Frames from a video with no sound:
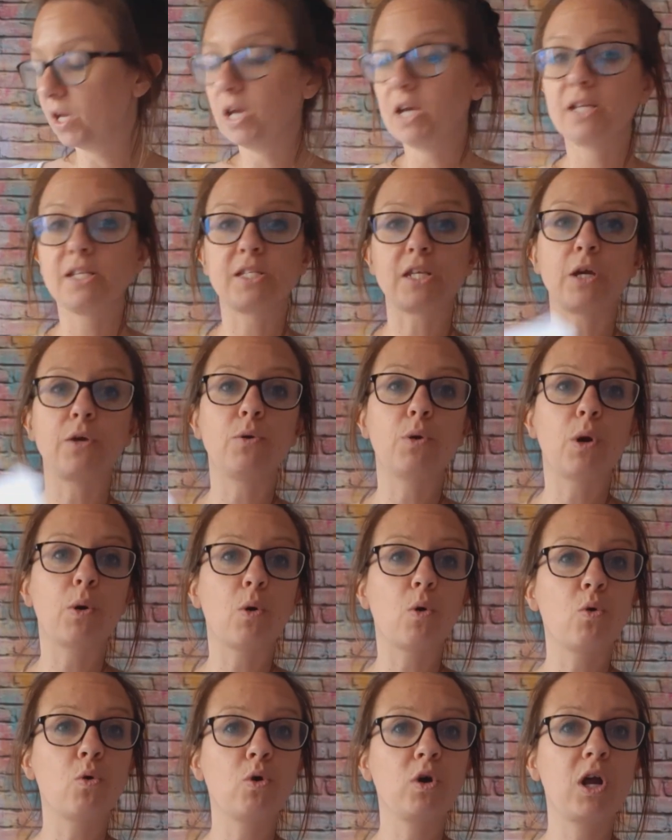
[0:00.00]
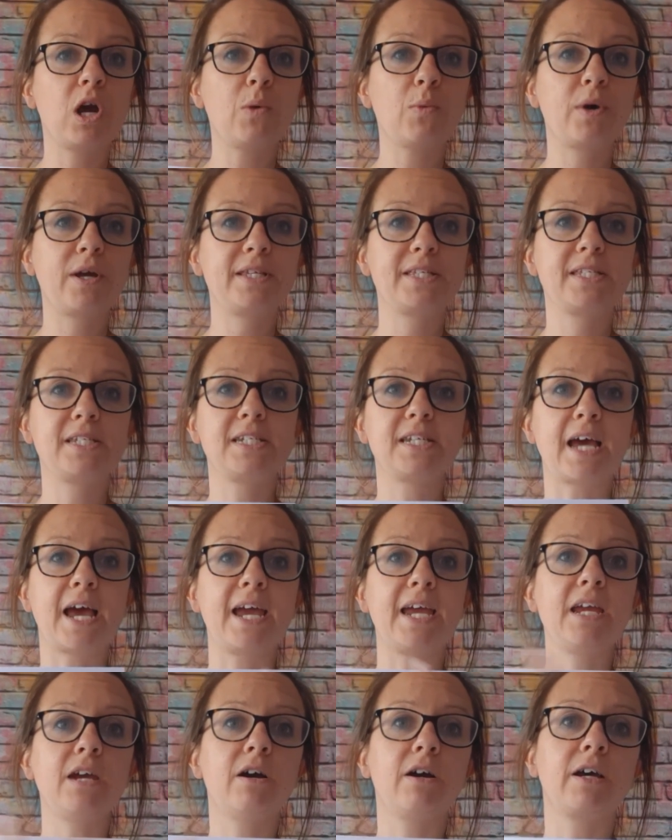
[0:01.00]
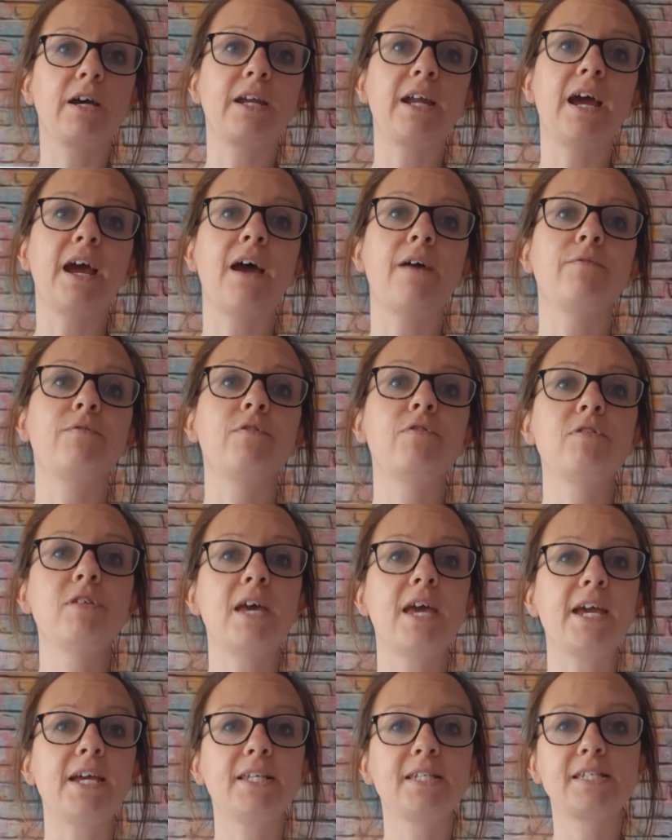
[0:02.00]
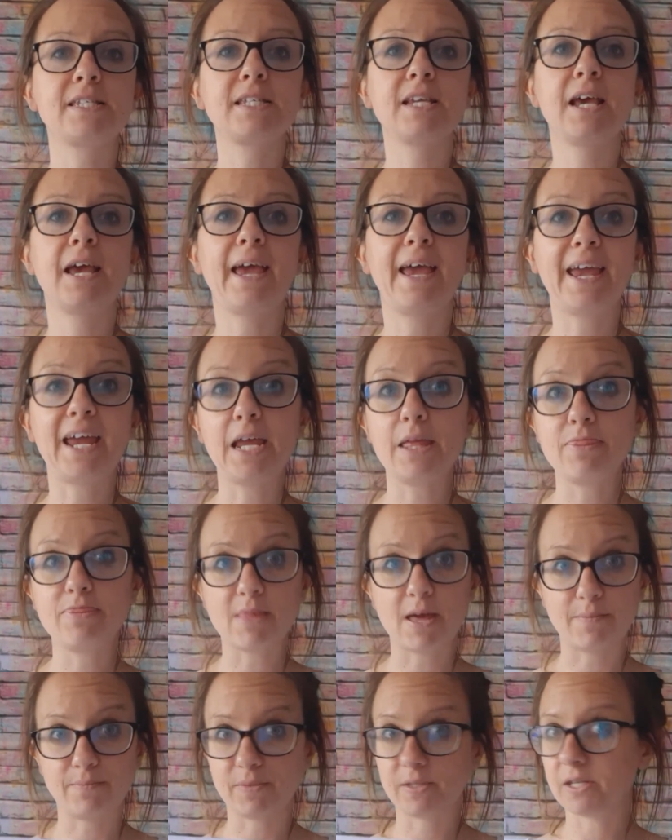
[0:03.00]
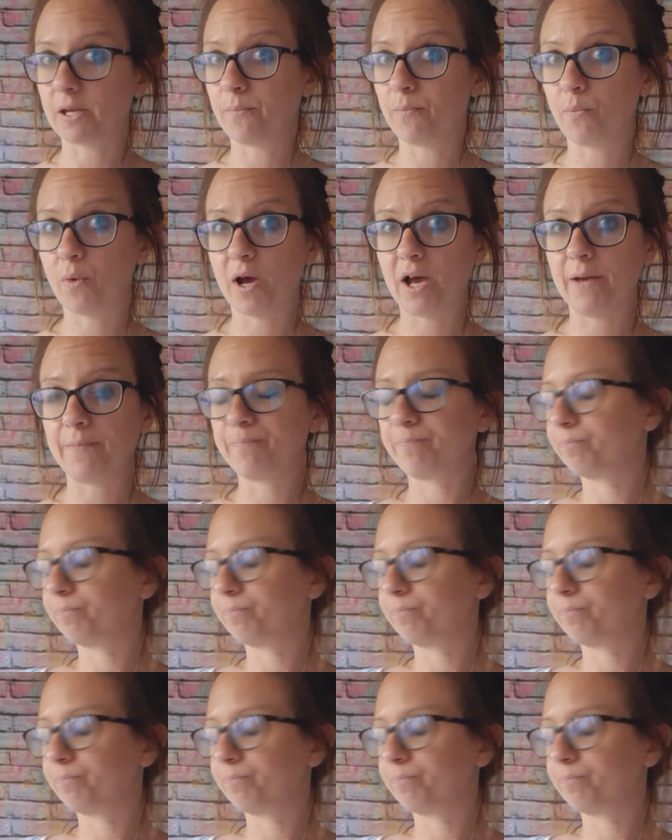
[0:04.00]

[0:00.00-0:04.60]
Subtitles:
So all our words today are going to have this in them somewhere.